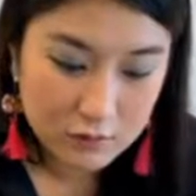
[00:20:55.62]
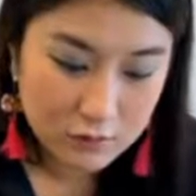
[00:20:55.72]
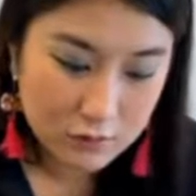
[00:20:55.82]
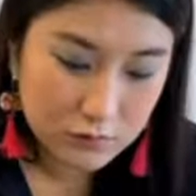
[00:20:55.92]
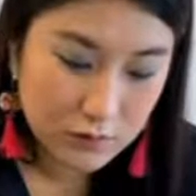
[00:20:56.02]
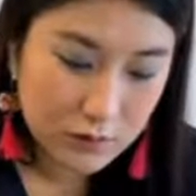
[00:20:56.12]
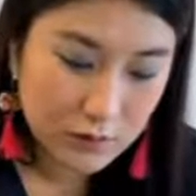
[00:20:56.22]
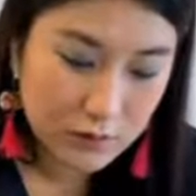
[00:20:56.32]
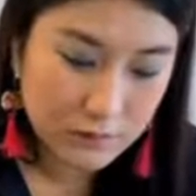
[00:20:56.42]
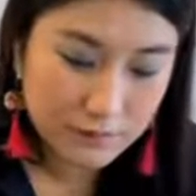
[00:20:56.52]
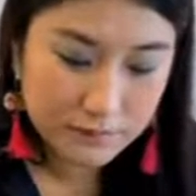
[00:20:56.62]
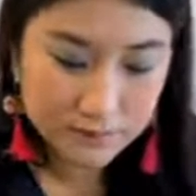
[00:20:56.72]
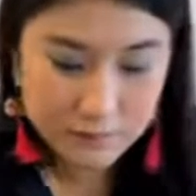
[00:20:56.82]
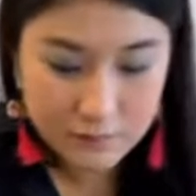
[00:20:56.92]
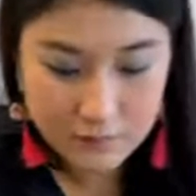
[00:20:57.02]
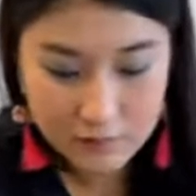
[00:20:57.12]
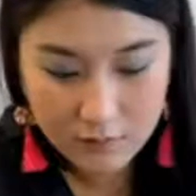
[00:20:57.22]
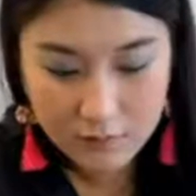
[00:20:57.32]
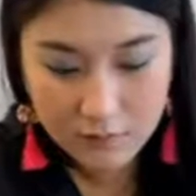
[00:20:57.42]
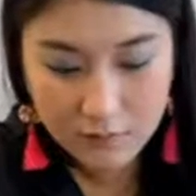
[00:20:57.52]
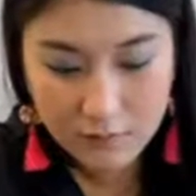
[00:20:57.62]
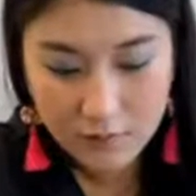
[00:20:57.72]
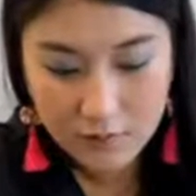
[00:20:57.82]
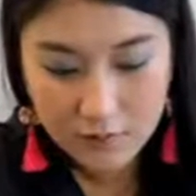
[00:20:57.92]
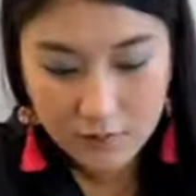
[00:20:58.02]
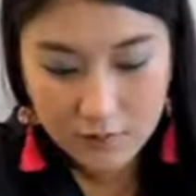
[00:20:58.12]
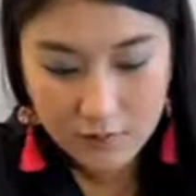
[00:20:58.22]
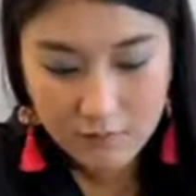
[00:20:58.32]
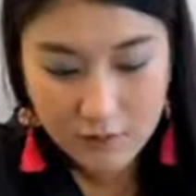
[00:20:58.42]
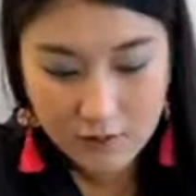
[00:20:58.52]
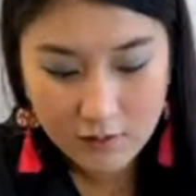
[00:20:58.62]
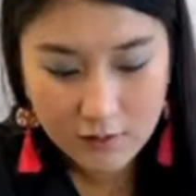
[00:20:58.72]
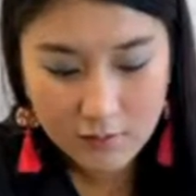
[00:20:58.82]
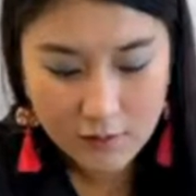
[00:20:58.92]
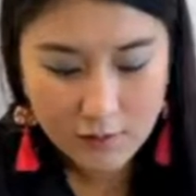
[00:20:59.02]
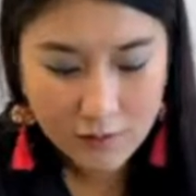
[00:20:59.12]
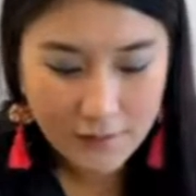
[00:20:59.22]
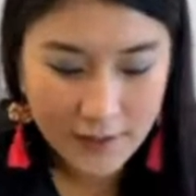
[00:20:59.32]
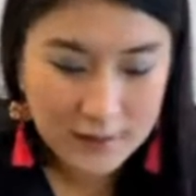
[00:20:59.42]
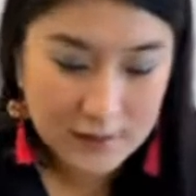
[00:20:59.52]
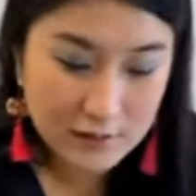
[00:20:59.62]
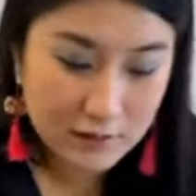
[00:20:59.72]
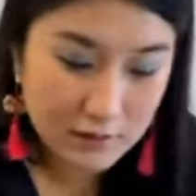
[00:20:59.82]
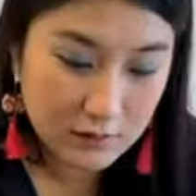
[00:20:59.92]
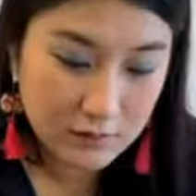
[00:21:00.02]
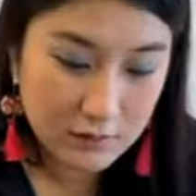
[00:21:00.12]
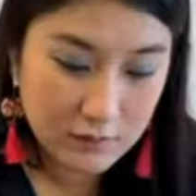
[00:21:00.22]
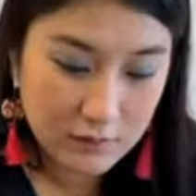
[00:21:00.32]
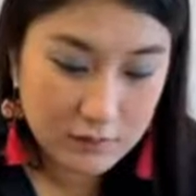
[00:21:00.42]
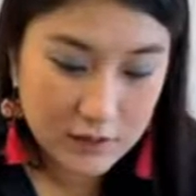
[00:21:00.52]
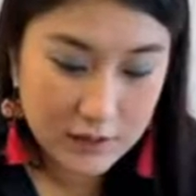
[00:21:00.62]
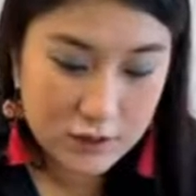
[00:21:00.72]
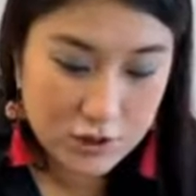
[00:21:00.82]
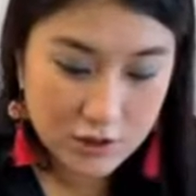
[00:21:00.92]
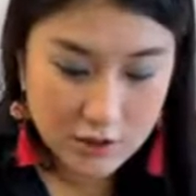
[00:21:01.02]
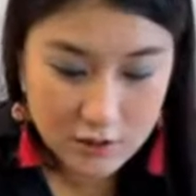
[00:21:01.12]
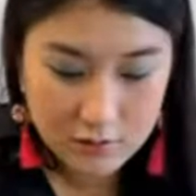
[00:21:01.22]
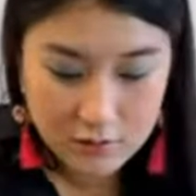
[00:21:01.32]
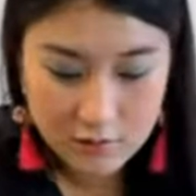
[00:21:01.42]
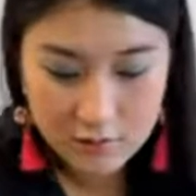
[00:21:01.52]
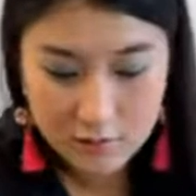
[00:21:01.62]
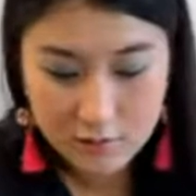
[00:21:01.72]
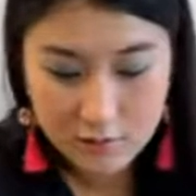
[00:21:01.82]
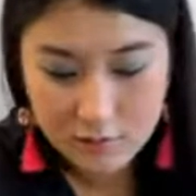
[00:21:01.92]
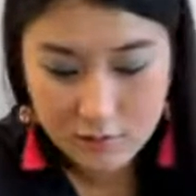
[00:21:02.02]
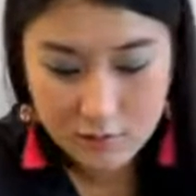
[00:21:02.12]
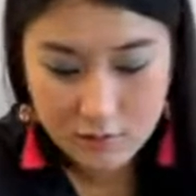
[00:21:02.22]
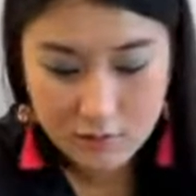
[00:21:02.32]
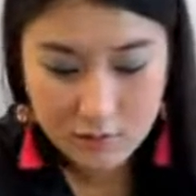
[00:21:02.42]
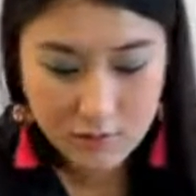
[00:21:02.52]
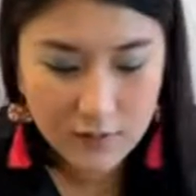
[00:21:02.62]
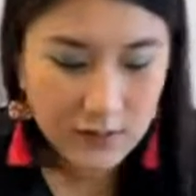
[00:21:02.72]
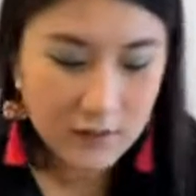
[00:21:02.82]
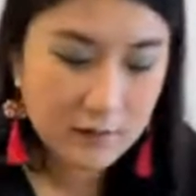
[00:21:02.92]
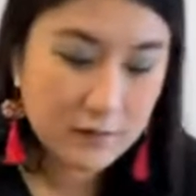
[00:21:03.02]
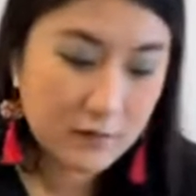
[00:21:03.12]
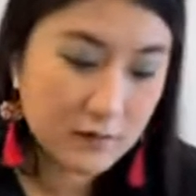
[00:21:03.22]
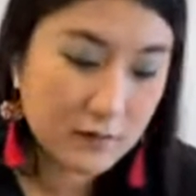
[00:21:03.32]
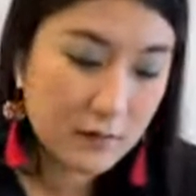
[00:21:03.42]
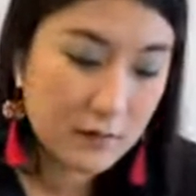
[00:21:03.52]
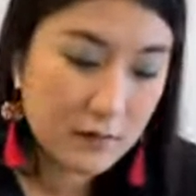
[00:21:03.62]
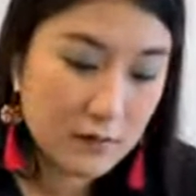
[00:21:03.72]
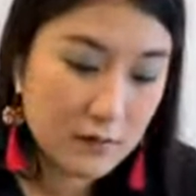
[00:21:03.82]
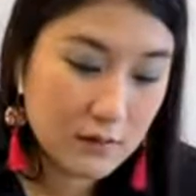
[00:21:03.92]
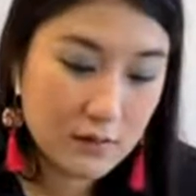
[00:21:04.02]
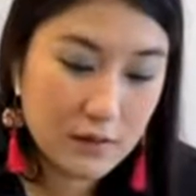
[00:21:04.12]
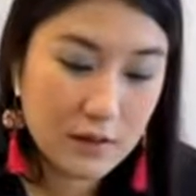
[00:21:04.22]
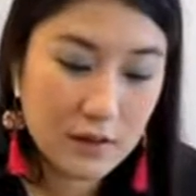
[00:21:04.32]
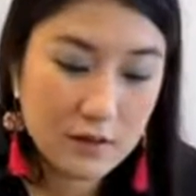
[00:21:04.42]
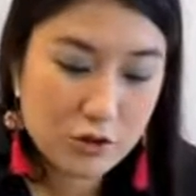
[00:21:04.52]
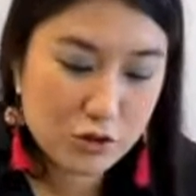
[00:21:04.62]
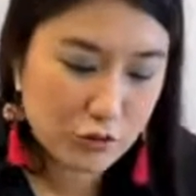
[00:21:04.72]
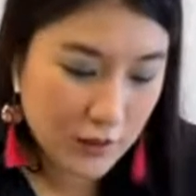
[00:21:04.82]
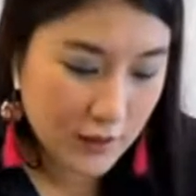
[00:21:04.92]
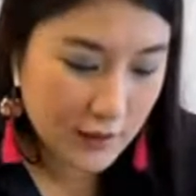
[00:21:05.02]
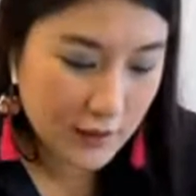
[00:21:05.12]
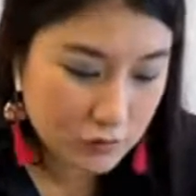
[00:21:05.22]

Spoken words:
to, you know, give it a little bit more pattern, a little bit more texture, okay? And I'll show you how